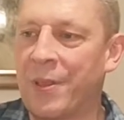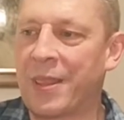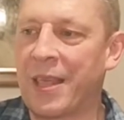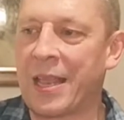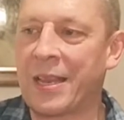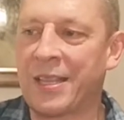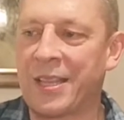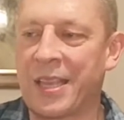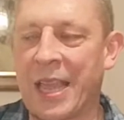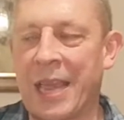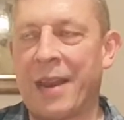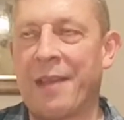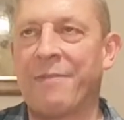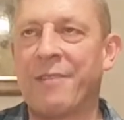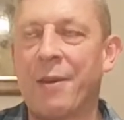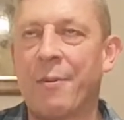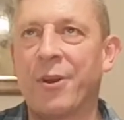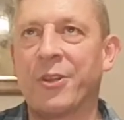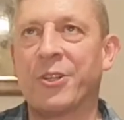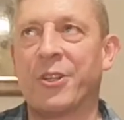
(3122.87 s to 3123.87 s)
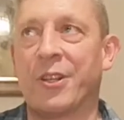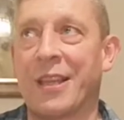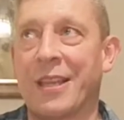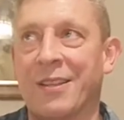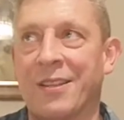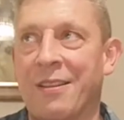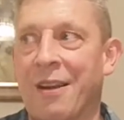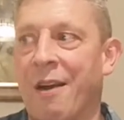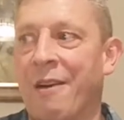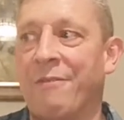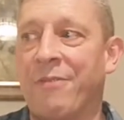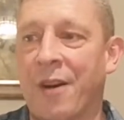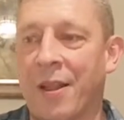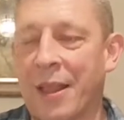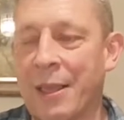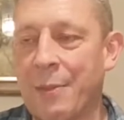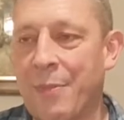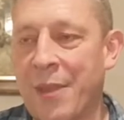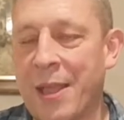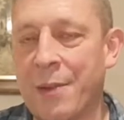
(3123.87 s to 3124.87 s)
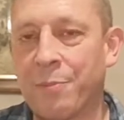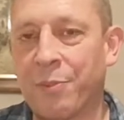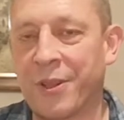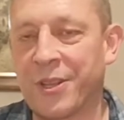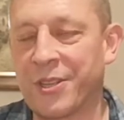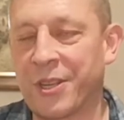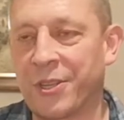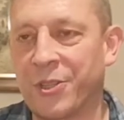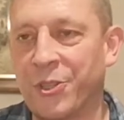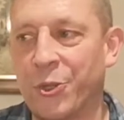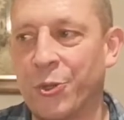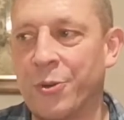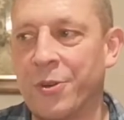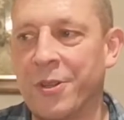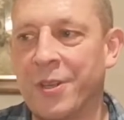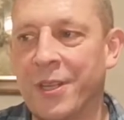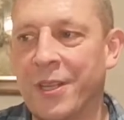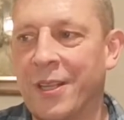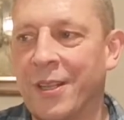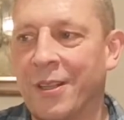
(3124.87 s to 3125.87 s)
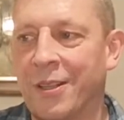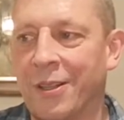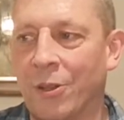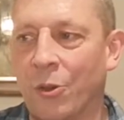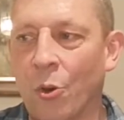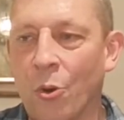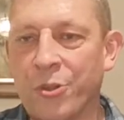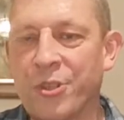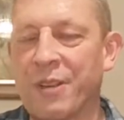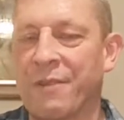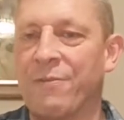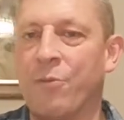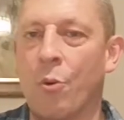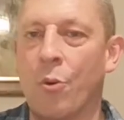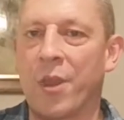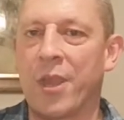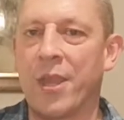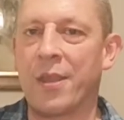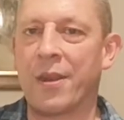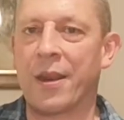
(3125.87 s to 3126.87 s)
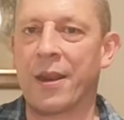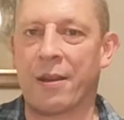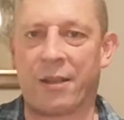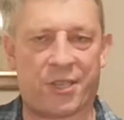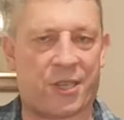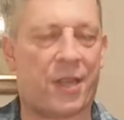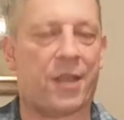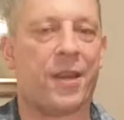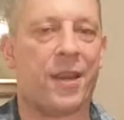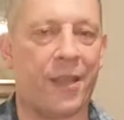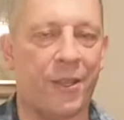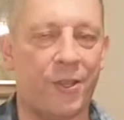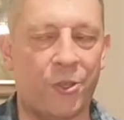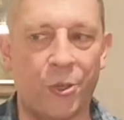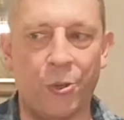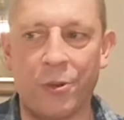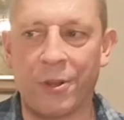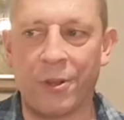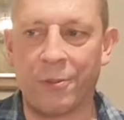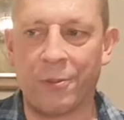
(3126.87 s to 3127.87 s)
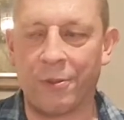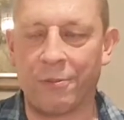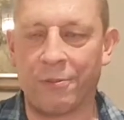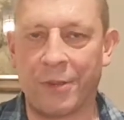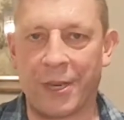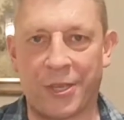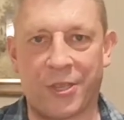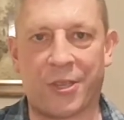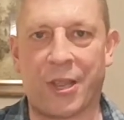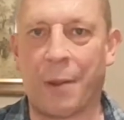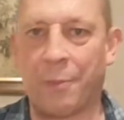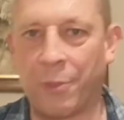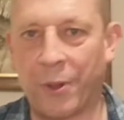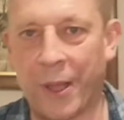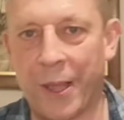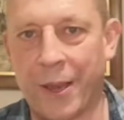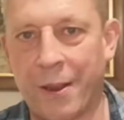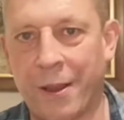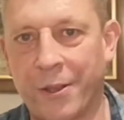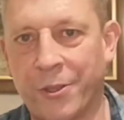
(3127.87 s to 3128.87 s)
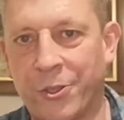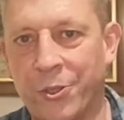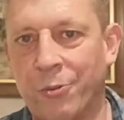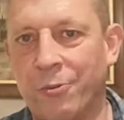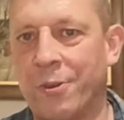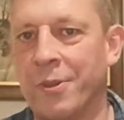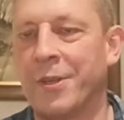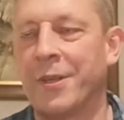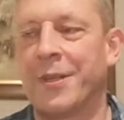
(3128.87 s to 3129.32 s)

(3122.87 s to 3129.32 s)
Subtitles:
then, kind of, if you imagine, like, if Ali Bain plays a tune, loads of folk hear it, that's a great tune, I'm going to start playing that tune.